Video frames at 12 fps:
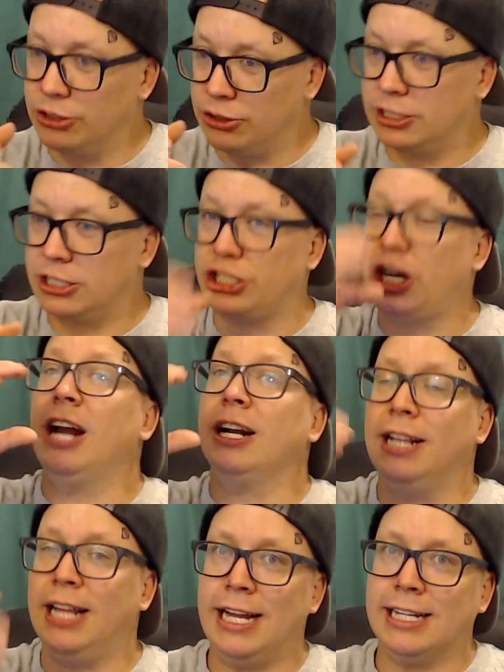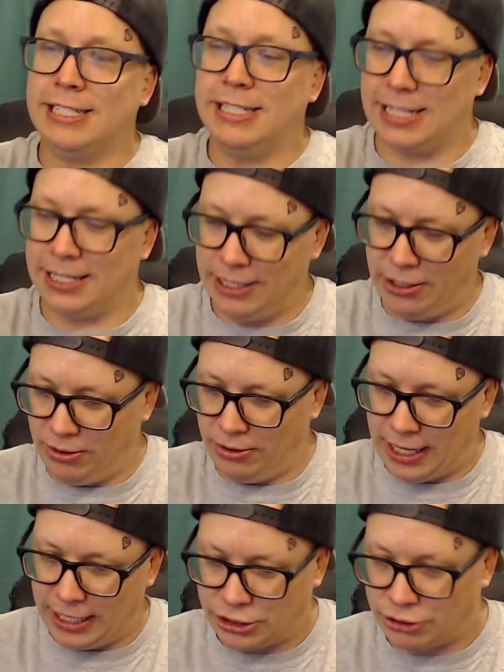shot glasses and little
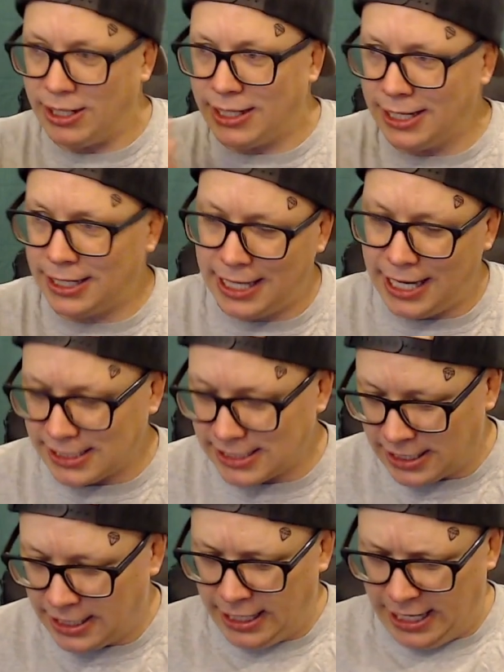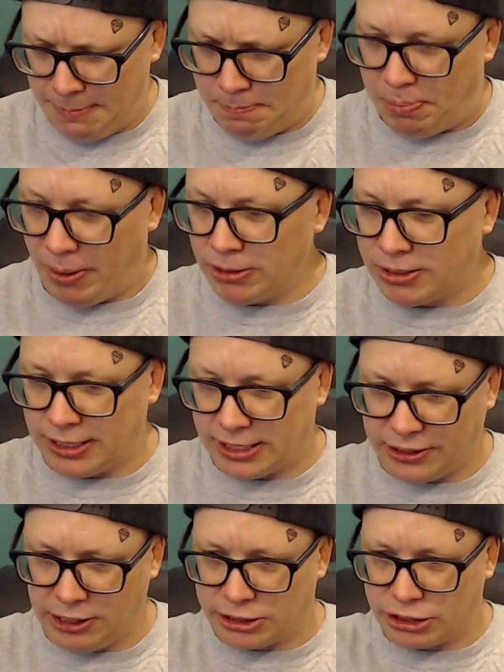like drinking glasses. He built
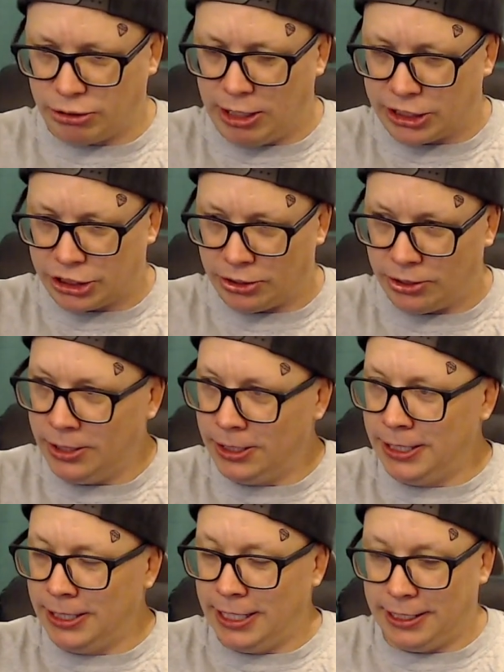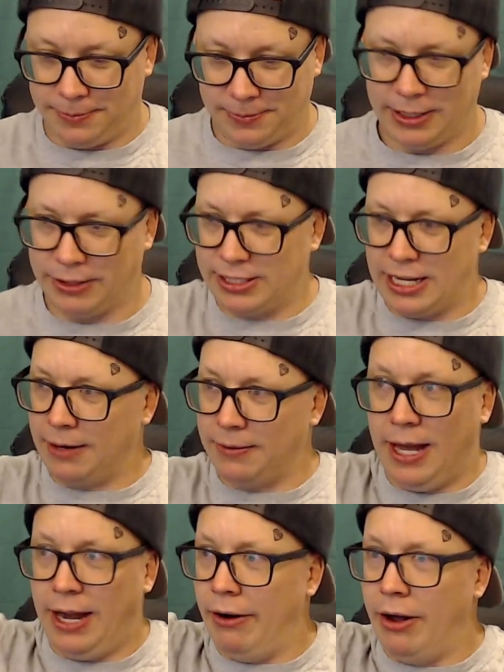this little structure. It's like,
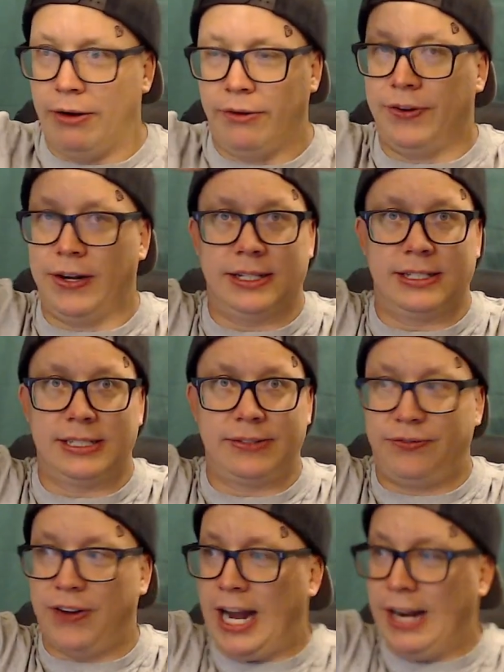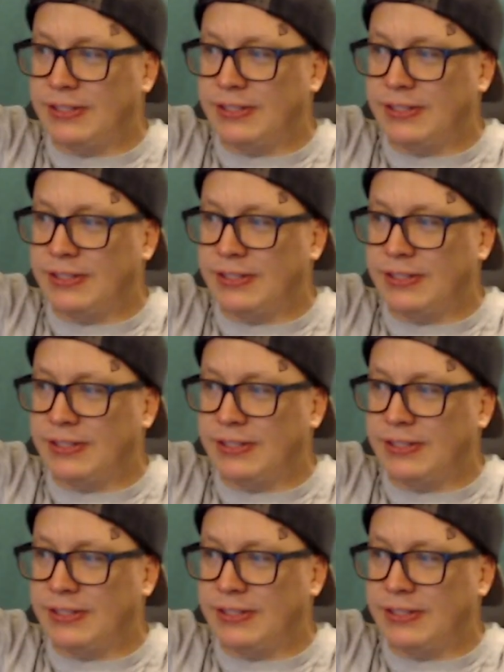I don't know, fucking 5,